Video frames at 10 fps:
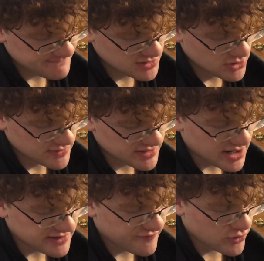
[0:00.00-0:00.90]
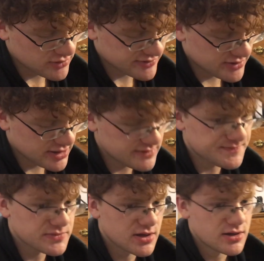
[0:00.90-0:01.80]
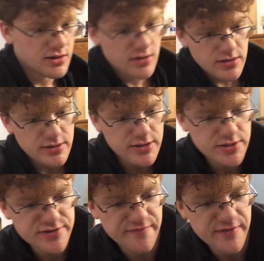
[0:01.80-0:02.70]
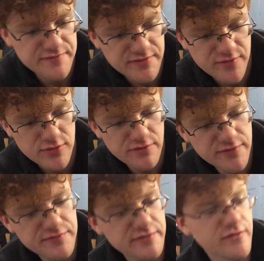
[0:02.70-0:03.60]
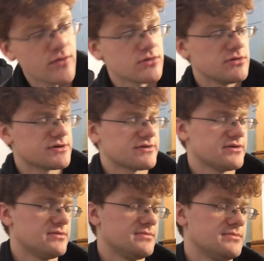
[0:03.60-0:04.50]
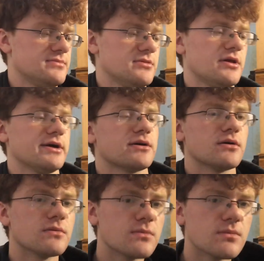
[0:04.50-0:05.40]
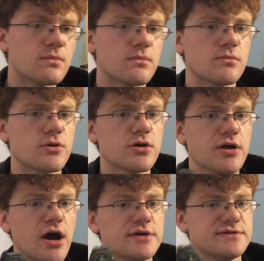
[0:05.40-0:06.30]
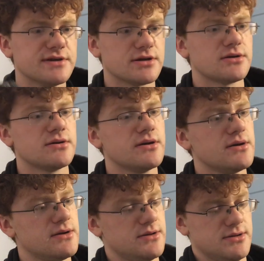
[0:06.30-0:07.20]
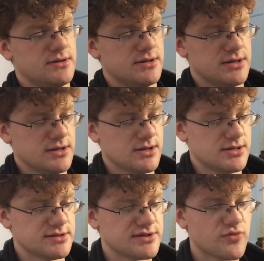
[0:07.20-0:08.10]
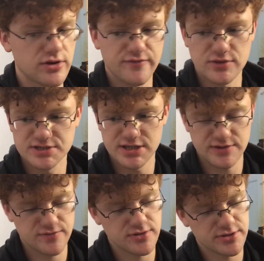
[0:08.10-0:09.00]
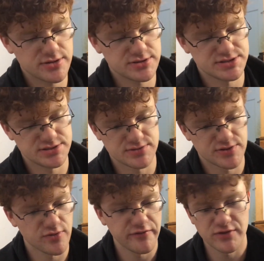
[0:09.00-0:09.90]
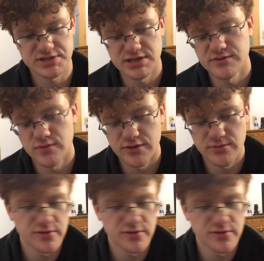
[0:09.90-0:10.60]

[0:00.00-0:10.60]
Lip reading: you know, the 94 looks great. Here's the 54. The 54 looks like god tier. And then the 2014 is really good too. The 2014 is one of their